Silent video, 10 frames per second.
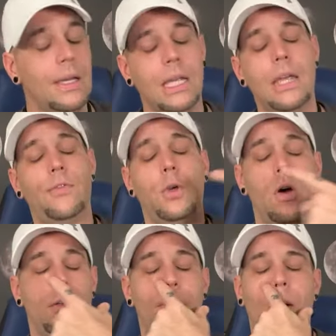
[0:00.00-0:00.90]
if you
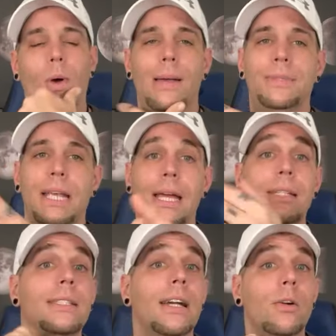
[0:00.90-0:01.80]
go to my
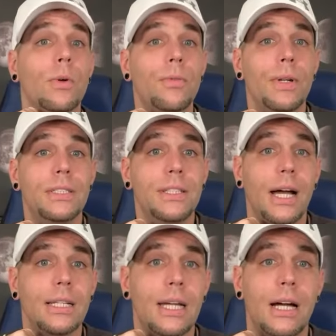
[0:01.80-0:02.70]
website,
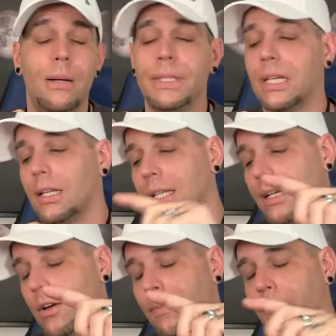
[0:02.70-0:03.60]
tarotwithrich.com, and
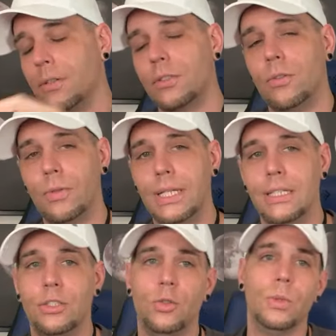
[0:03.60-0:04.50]
click on personal
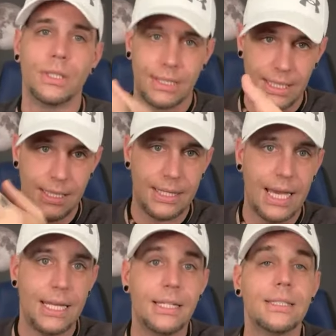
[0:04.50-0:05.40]
readings, you will see that
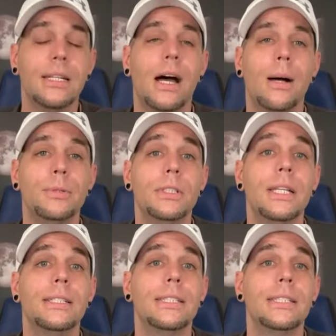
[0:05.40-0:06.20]
that is an option that is